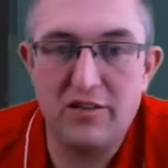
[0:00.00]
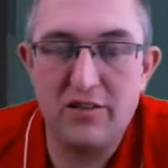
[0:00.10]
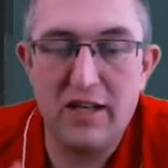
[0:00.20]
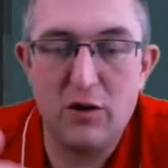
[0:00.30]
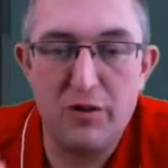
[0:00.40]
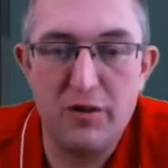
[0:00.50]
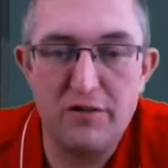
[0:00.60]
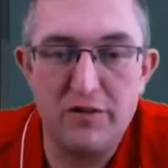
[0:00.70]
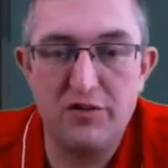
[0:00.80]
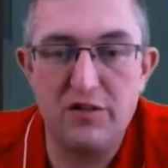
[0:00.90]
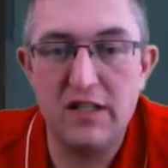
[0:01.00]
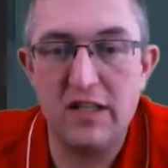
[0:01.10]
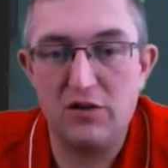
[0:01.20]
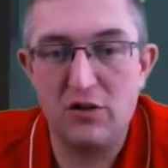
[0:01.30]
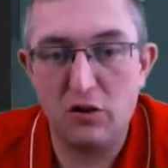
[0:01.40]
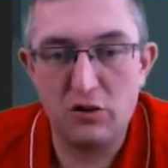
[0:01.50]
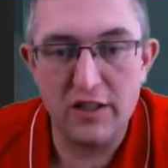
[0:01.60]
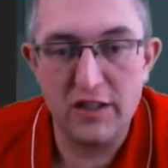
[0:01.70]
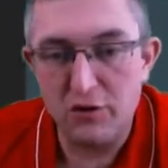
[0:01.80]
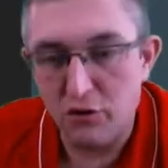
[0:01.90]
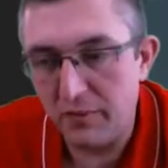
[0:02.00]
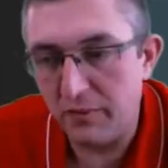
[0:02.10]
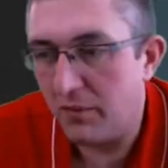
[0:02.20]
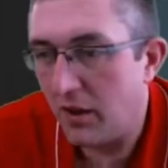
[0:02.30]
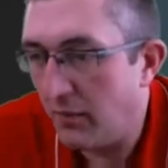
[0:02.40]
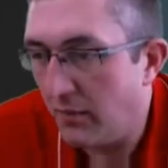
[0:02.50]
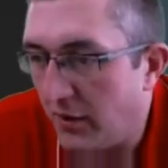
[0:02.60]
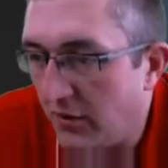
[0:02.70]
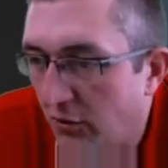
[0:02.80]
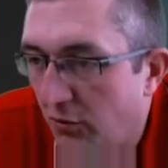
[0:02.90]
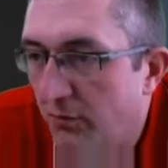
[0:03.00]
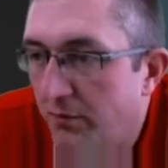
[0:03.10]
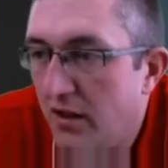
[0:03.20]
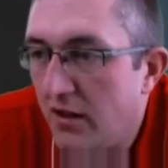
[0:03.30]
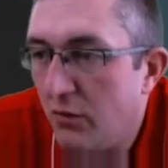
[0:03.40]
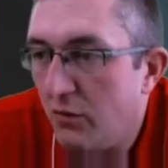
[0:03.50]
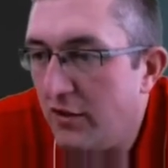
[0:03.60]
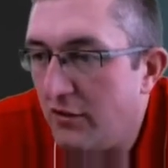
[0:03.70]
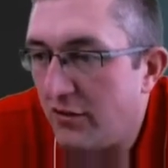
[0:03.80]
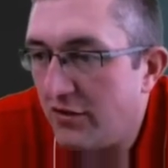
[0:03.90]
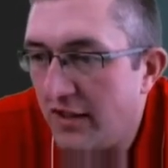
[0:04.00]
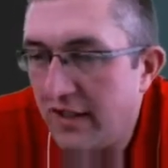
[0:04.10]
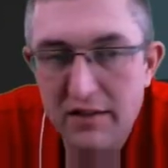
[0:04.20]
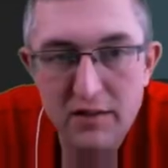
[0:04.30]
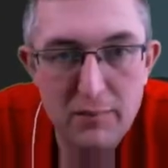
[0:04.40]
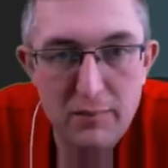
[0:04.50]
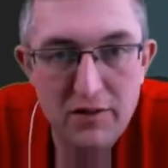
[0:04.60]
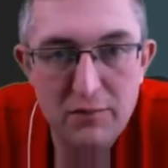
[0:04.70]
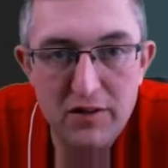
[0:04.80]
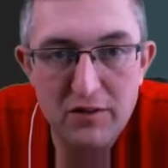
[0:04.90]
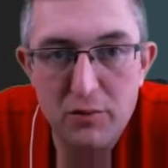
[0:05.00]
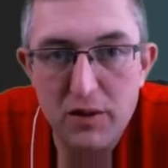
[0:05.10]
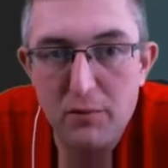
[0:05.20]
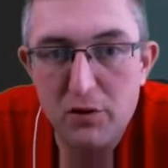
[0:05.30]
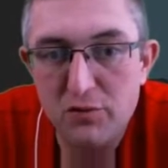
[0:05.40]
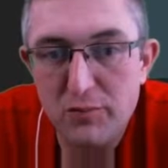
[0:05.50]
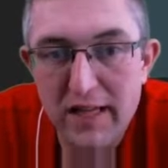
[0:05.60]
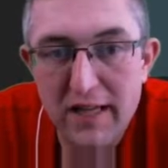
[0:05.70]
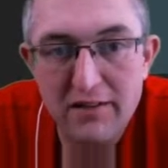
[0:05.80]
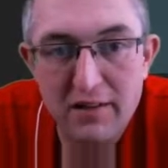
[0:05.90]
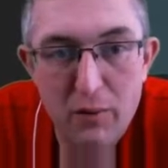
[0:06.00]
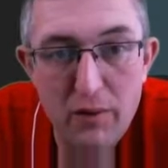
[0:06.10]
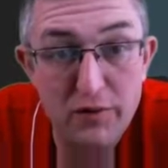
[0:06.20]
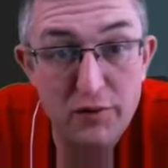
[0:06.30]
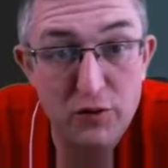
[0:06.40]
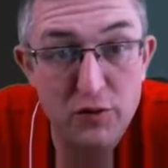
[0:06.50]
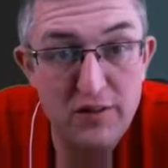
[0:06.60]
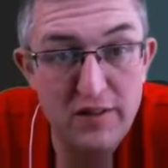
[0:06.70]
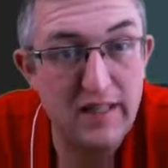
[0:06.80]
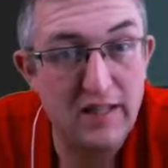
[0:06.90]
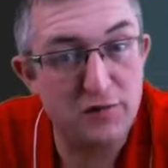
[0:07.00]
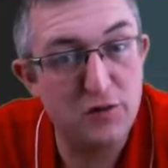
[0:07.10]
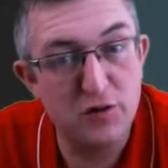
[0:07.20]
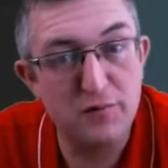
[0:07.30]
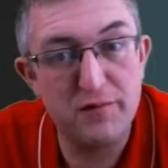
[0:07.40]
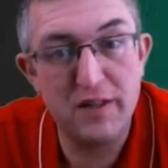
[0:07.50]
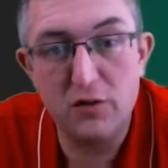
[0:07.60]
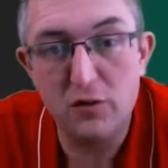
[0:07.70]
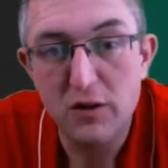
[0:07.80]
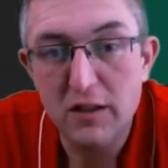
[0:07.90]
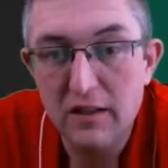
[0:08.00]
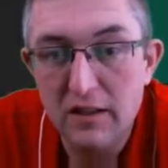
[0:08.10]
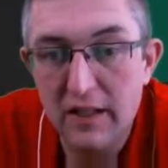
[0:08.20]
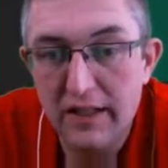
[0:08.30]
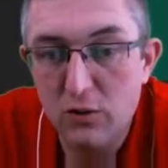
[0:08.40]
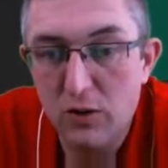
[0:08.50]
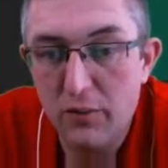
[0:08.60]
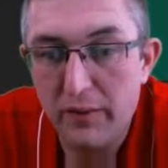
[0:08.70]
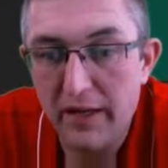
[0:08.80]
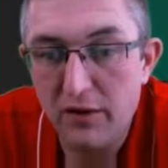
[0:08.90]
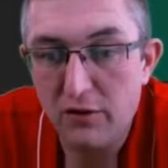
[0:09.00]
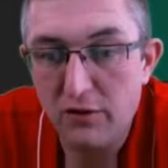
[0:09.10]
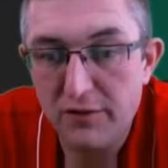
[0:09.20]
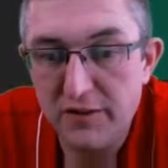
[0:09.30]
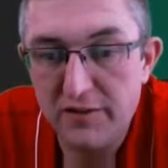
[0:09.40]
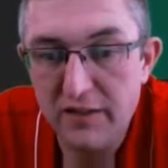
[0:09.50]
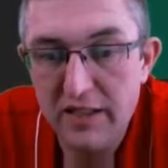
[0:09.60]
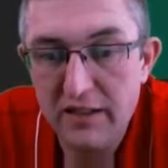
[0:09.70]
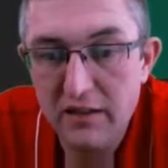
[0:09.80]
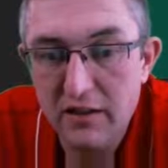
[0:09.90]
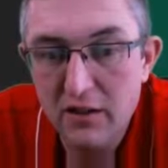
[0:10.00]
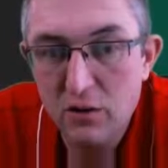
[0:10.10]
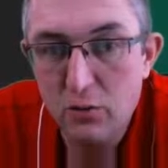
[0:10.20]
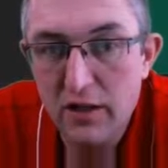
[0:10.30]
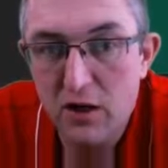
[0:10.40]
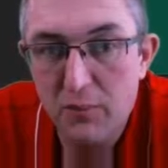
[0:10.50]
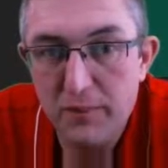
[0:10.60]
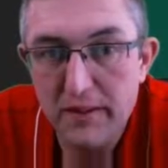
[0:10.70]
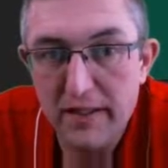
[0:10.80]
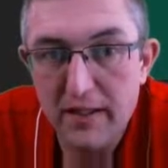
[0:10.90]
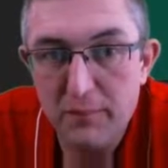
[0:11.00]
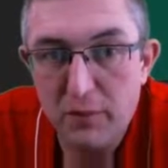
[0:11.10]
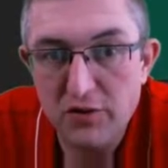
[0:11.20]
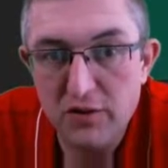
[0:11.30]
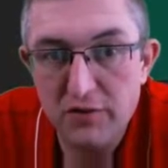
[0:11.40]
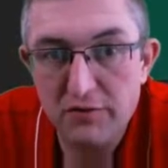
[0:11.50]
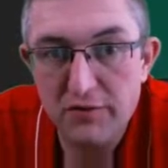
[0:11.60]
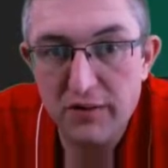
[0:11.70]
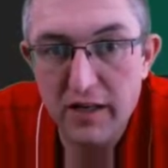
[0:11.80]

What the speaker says: as you get up the divisions, you then start looking at Europe and blah, blah, blah. So we're interested in the best players that we can possibly get. However, for today, that's for another video, let you know how we're getting on. For today, we are playing a positive